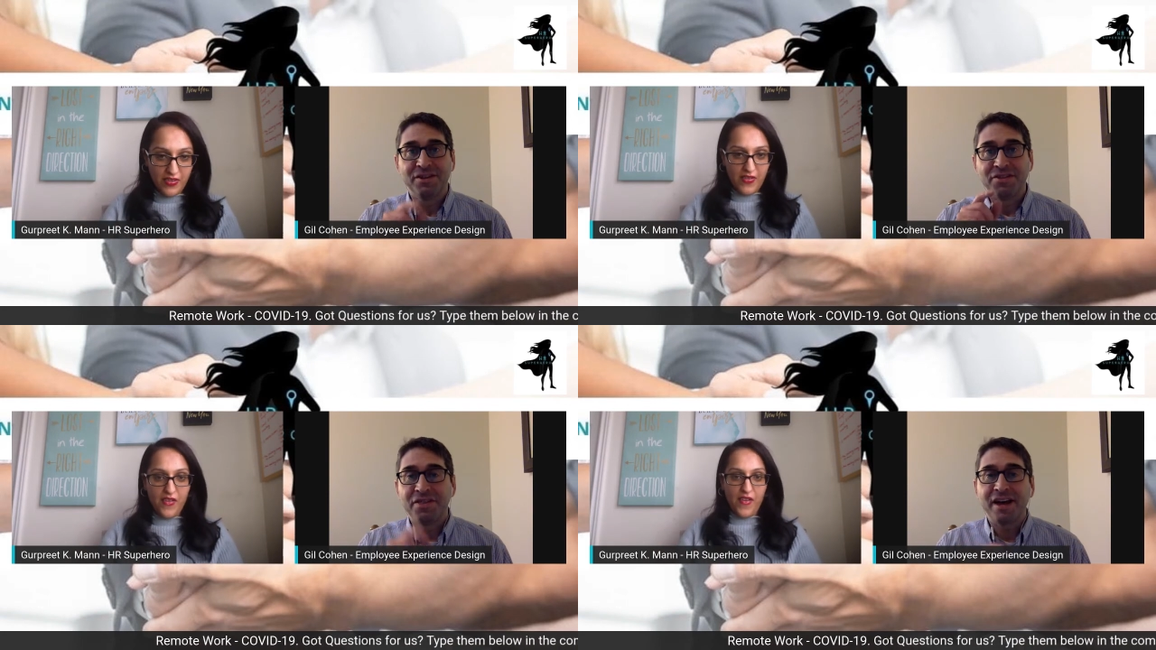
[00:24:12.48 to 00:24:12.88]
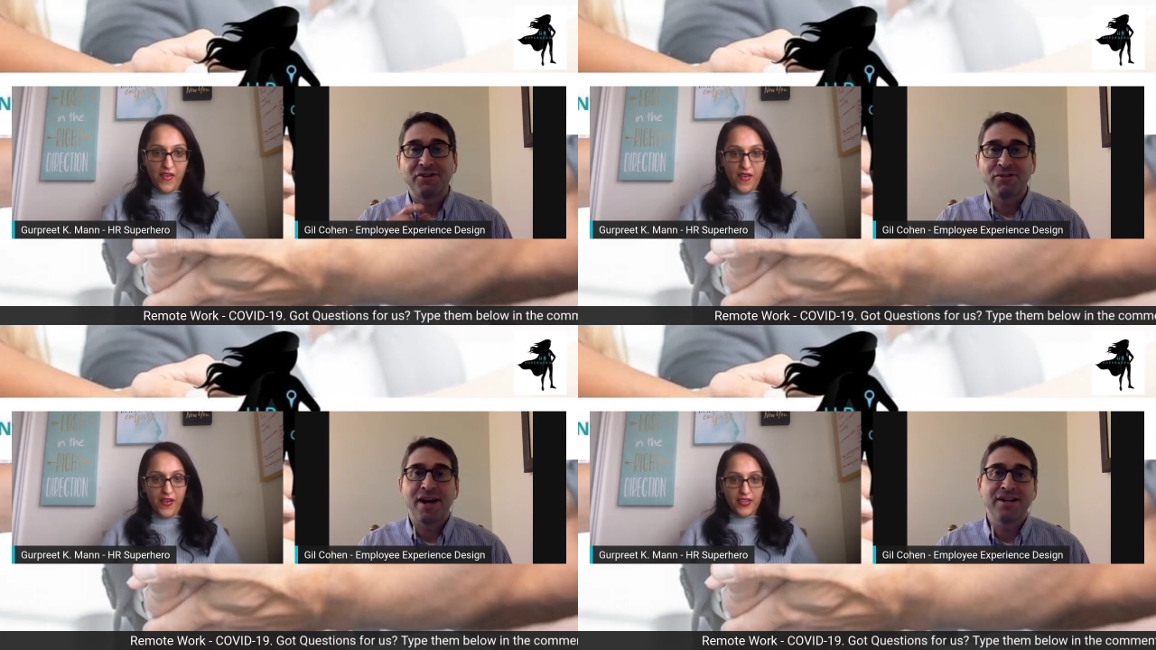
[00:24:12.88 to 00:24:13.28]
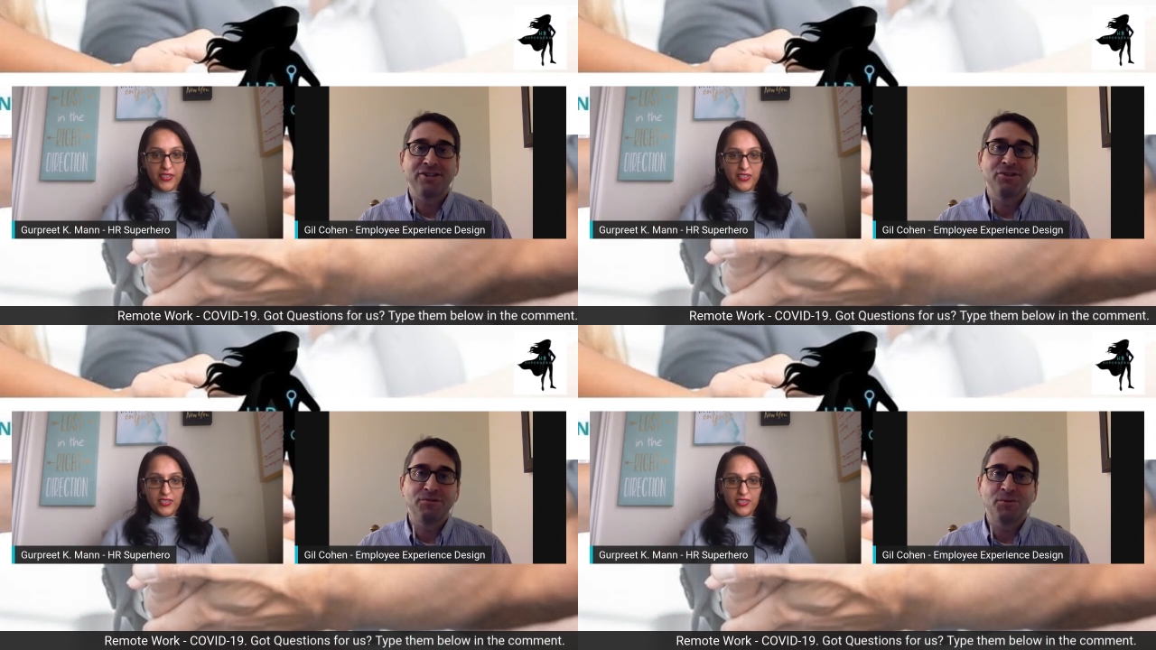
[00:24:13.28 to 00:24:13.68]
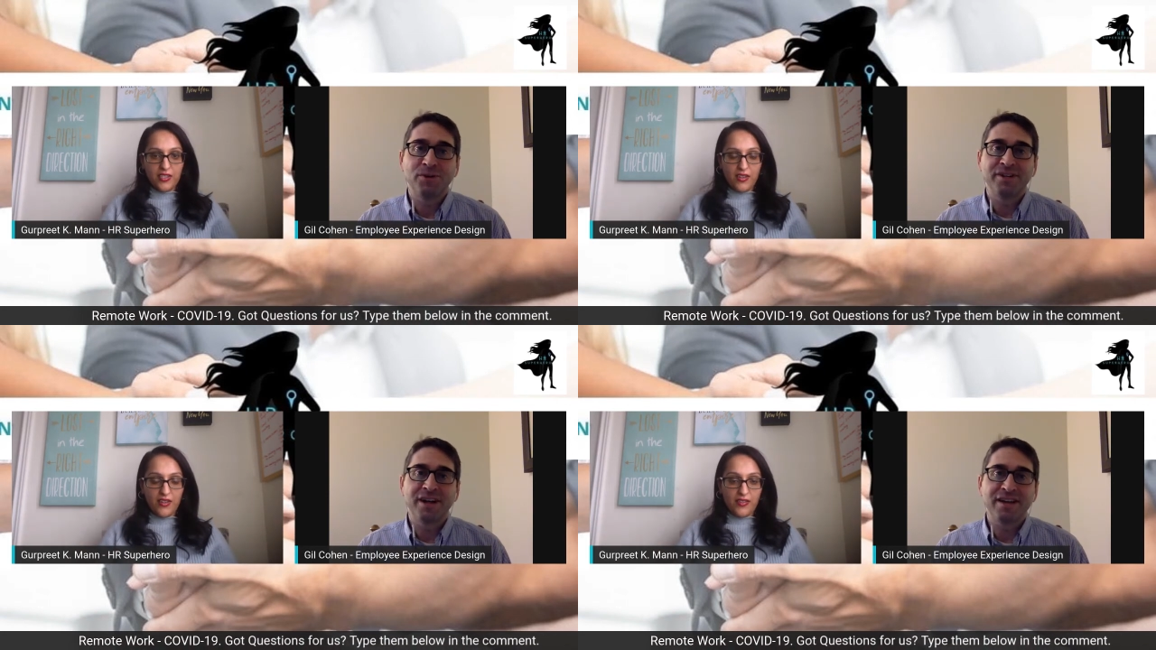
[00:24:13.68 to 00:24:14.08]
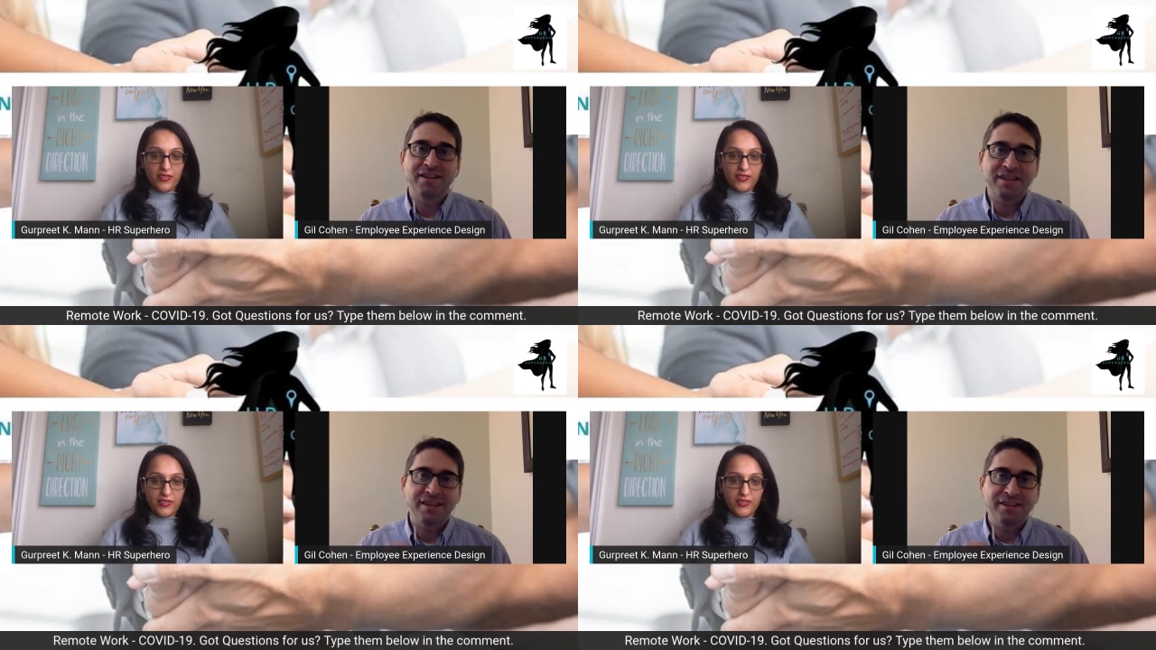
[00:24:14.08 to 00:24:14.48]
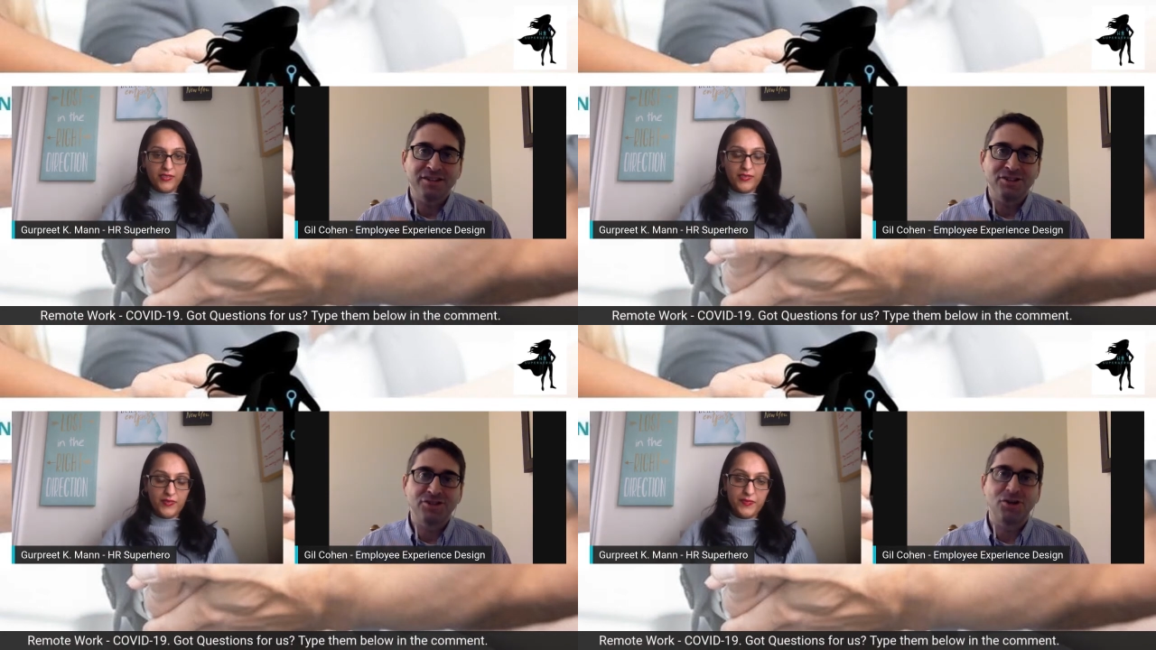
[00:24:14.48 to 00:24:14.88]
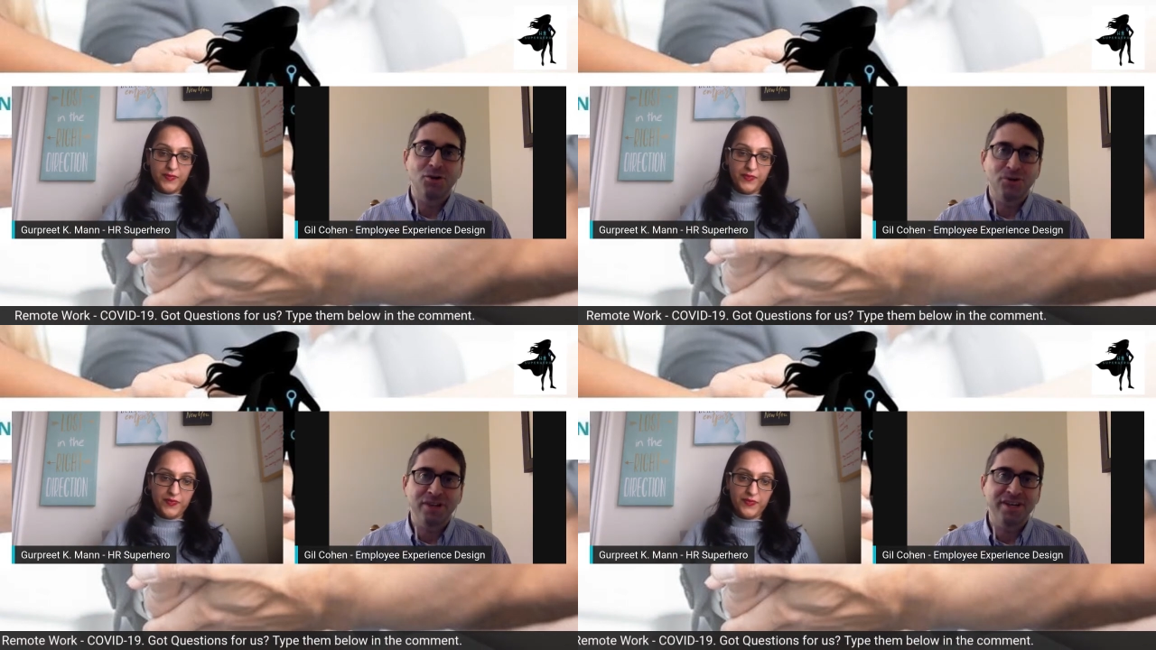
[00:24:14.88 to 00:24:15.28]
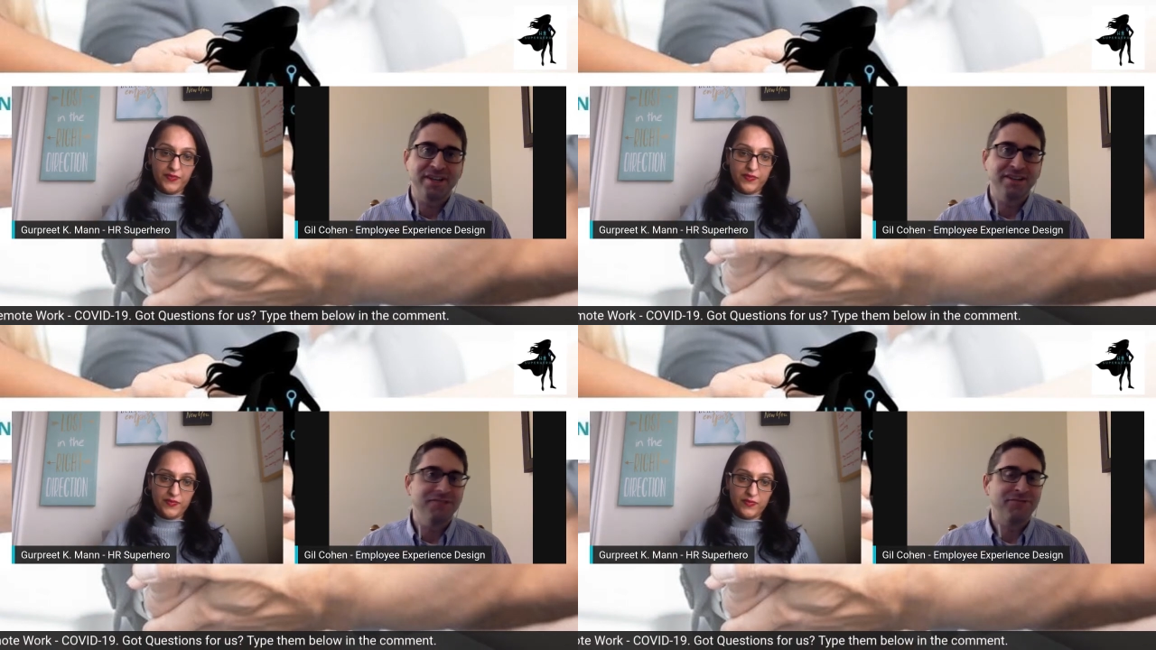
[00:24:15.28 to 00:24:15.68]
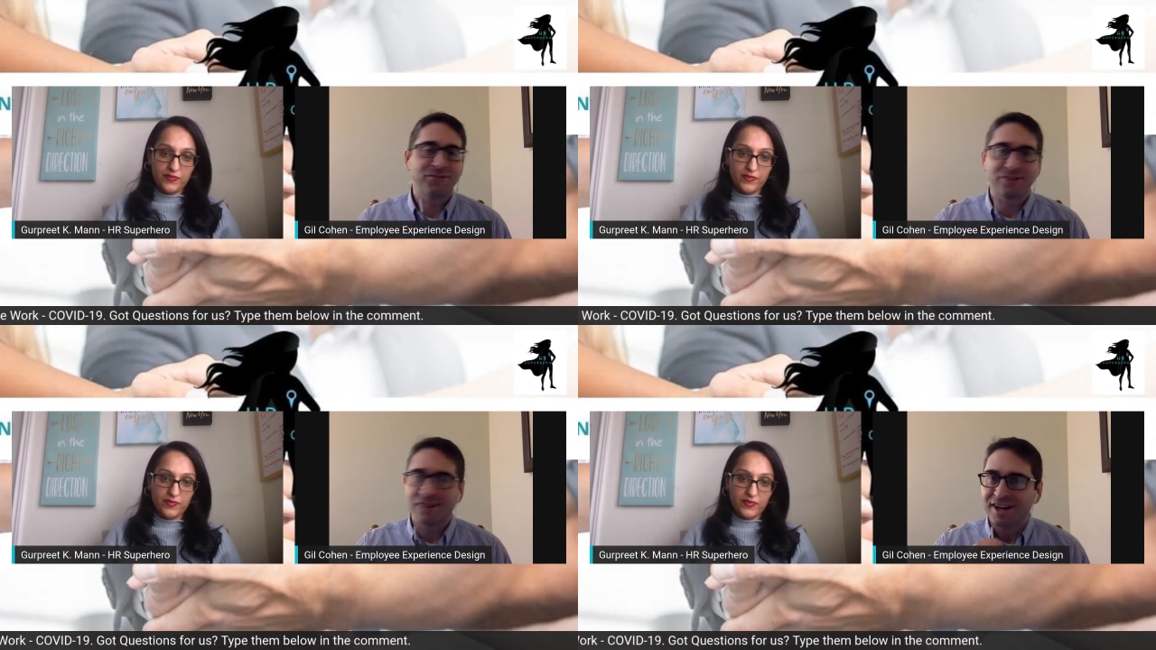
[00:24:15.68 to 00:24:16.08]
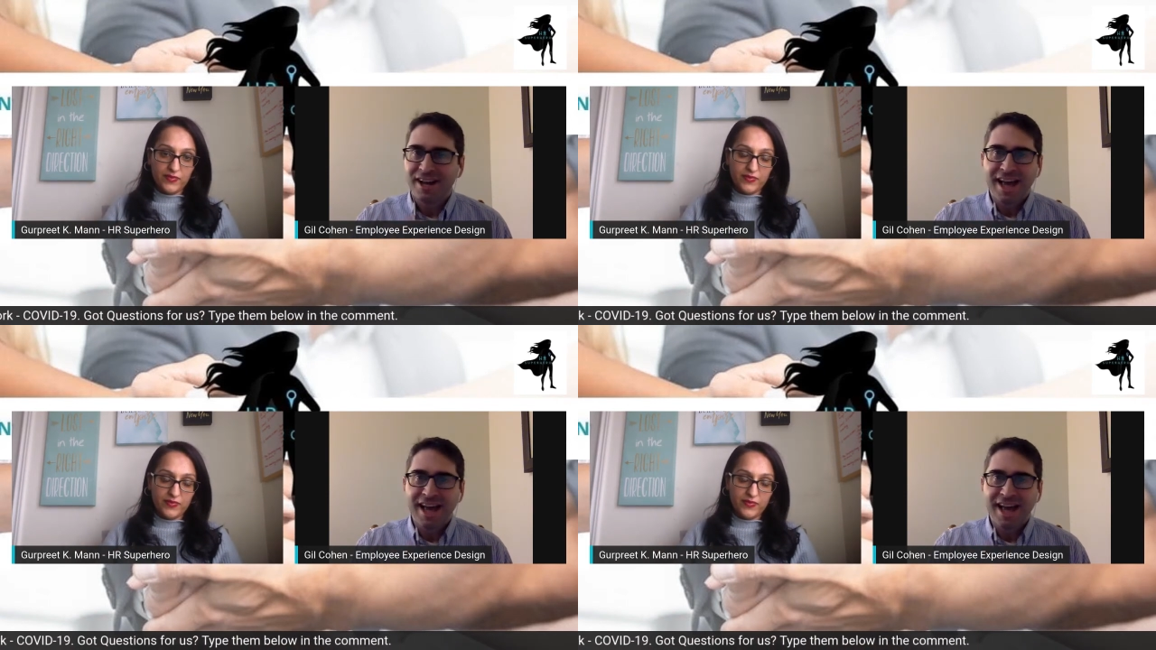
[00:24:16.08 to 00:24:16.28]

Speaker 1: that gratitude point i think is so key for